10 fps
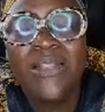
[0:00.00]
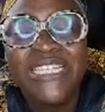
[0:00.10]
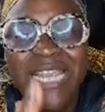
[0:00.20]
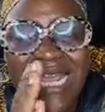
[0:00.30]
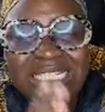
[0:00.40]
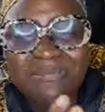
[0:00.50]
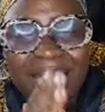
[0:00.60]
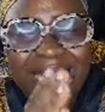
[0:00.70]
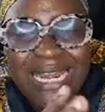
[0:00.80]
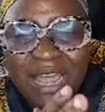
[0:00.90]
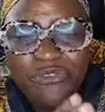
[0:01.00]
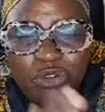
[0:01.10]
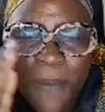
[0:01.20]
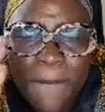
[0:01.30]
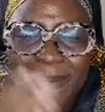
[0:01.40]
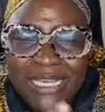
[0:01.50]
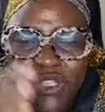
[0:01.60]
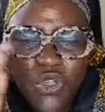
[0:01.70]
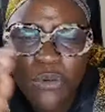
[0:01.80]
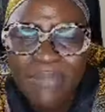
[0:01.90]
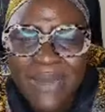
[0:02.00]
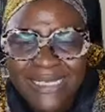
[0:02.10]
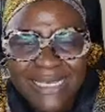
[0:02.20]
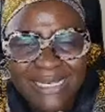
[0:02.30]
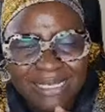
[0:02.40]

change my name from Miss to Mrs.